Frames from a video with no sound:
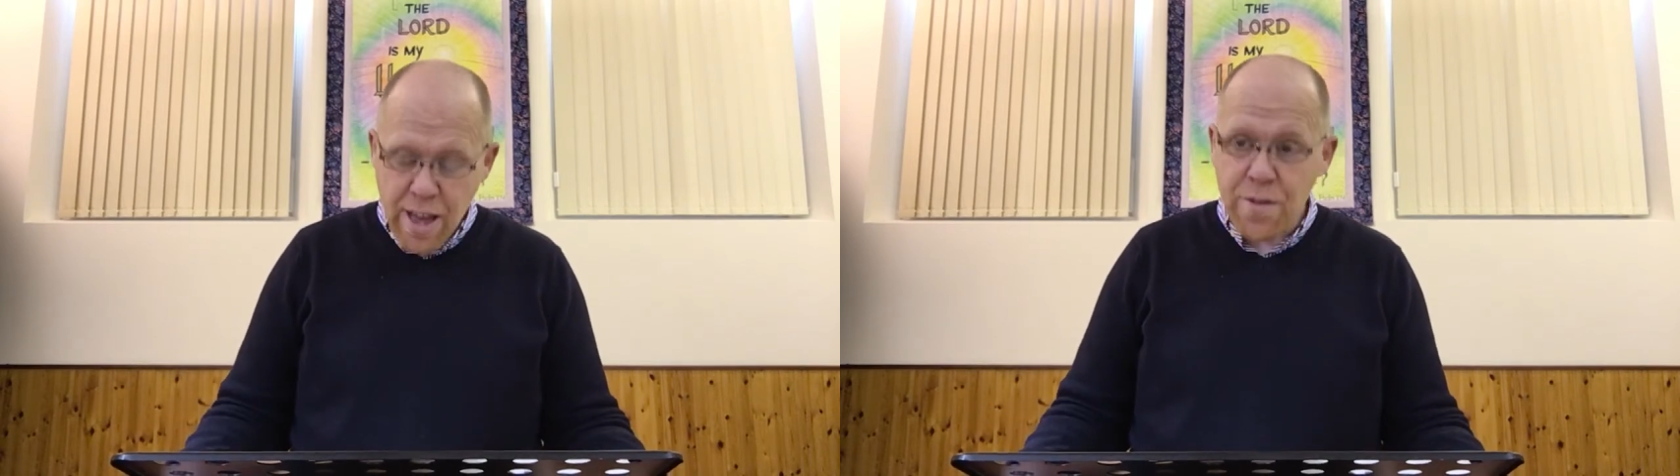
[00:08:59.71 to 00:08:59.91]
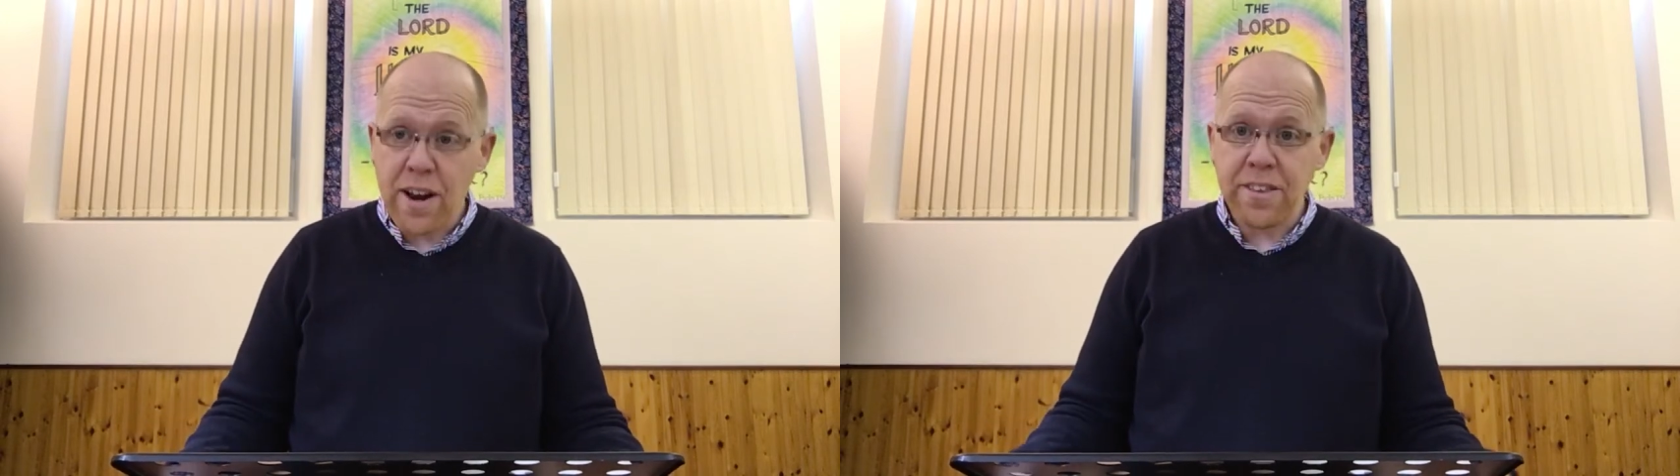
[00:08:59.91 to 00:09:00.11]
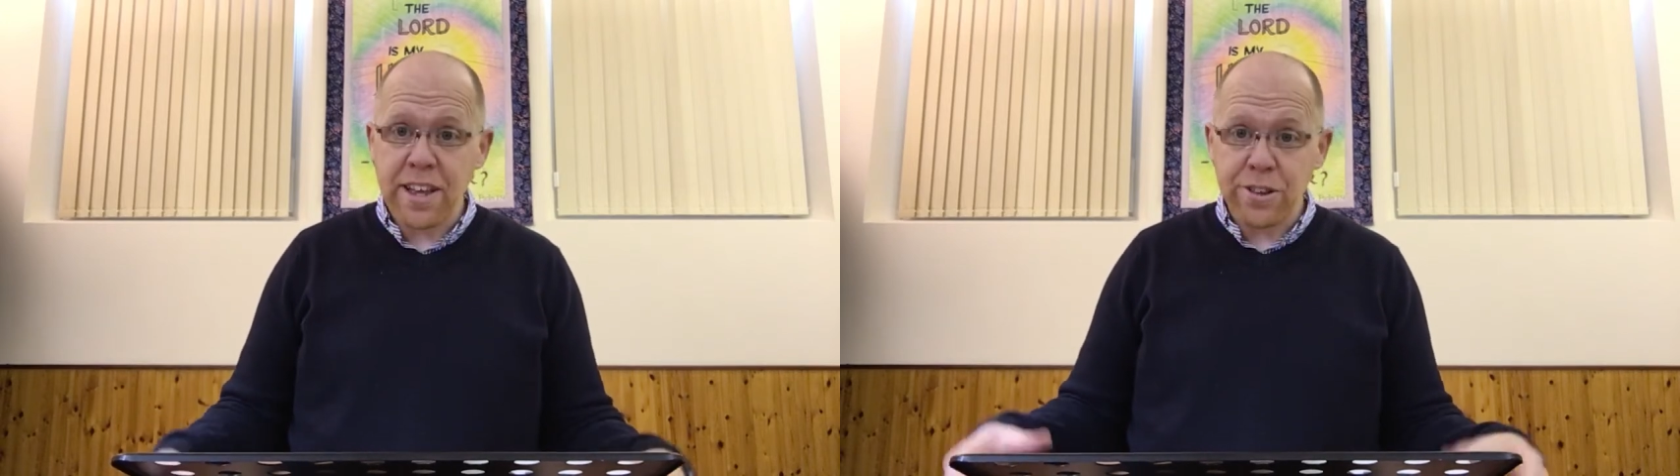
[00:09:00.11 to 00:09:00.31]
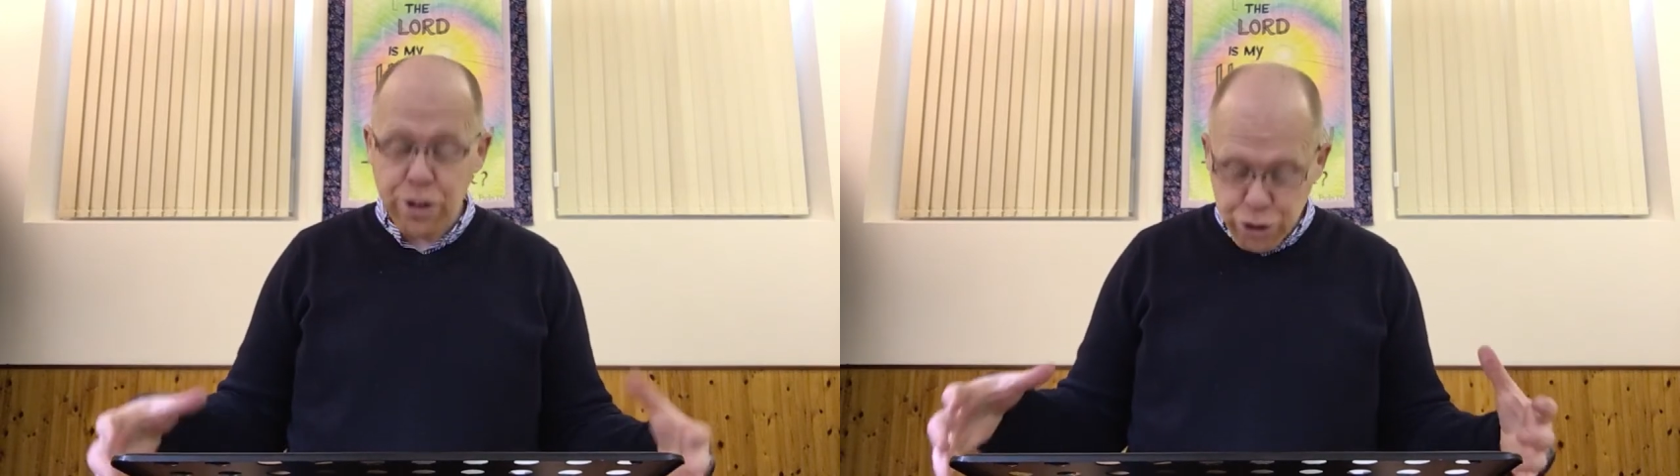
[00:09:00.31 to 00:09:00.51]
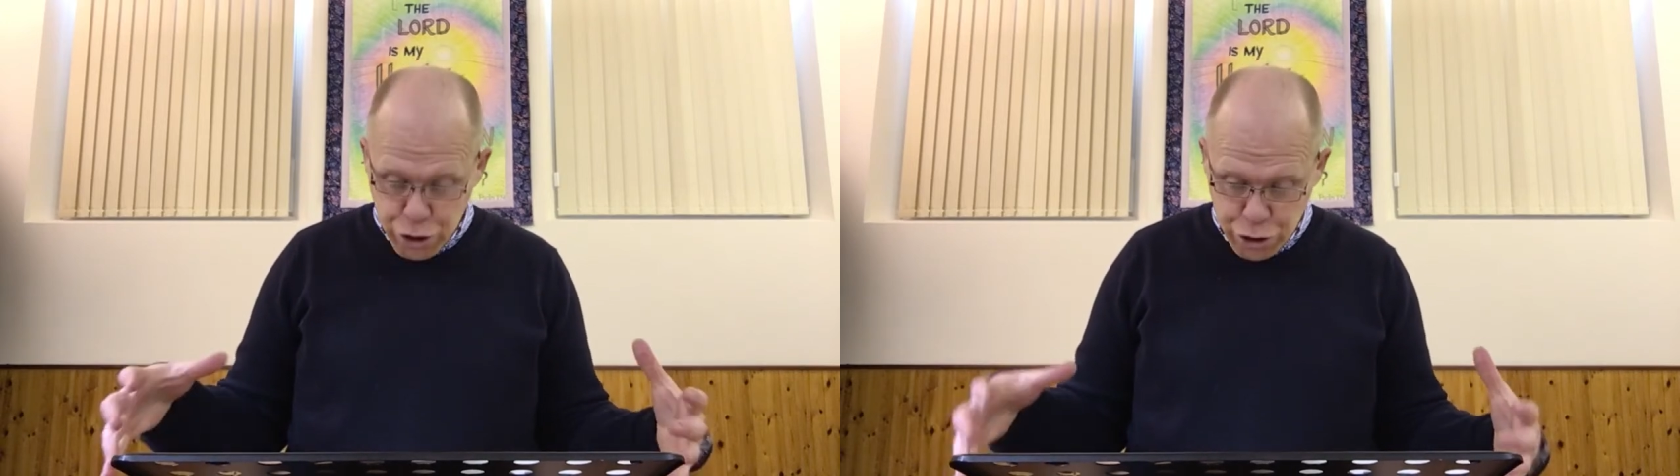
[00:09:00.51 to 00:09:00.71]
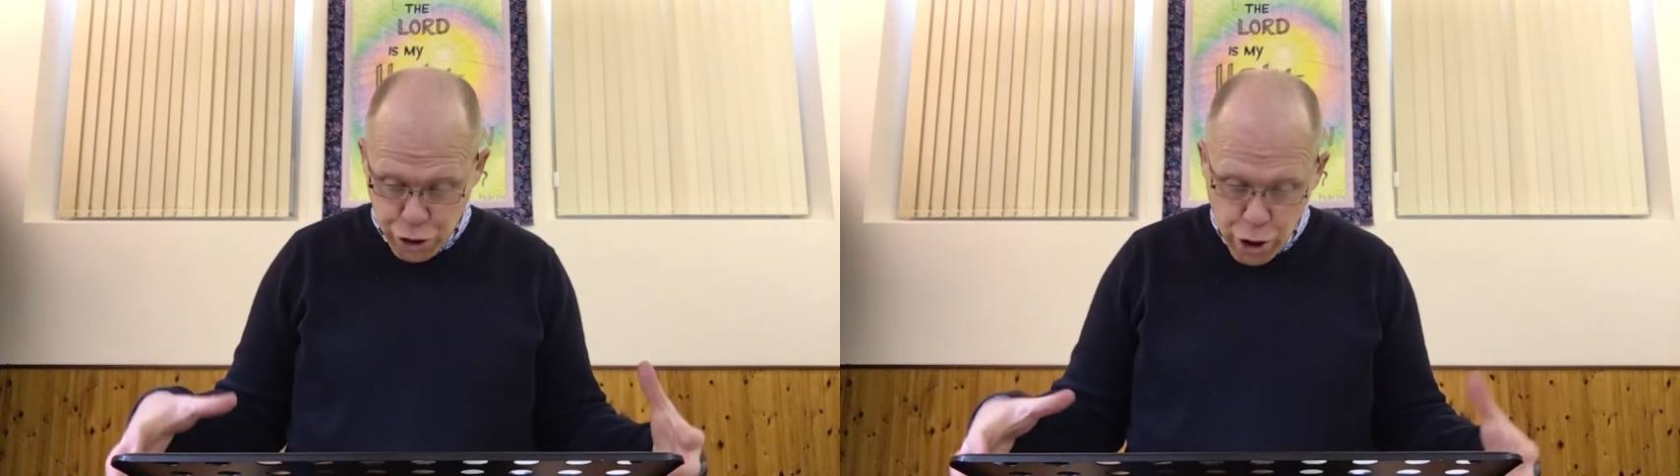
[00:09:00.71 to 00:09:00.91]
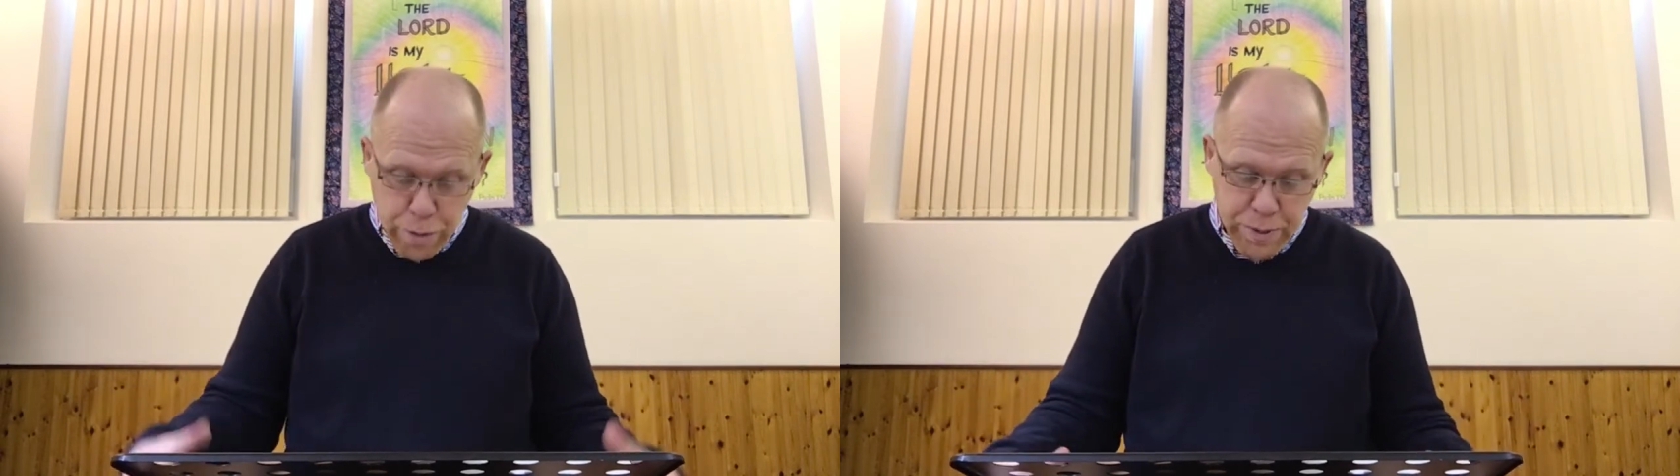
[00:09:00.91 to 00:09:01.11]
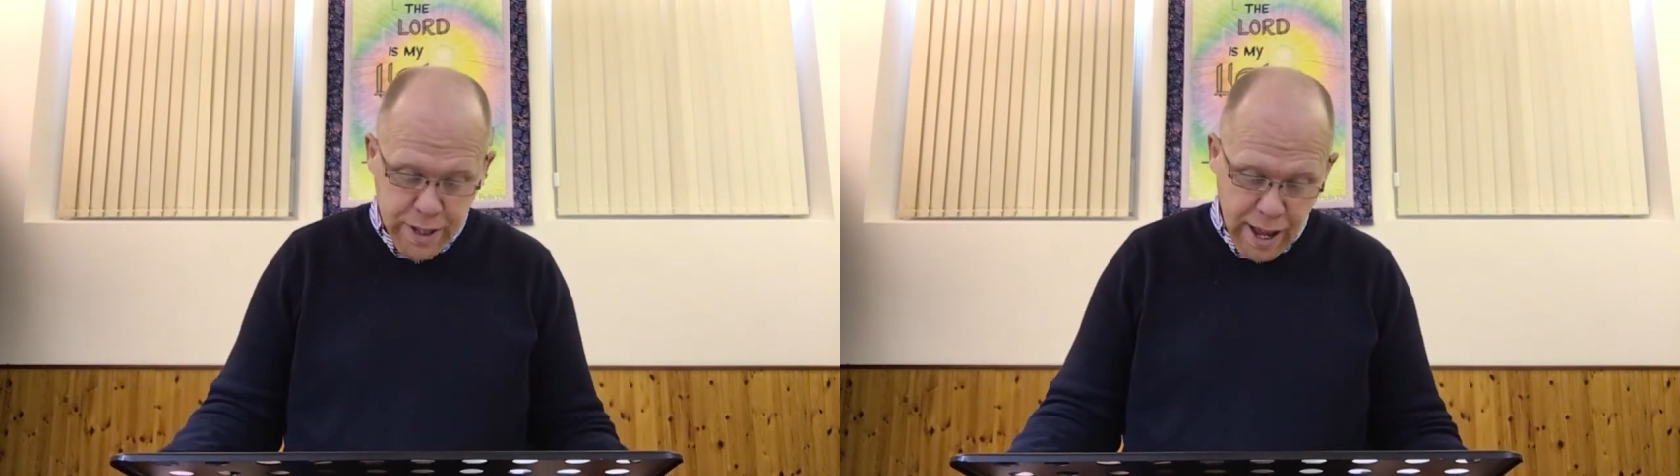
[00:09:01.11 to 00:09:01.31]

if anything disturbs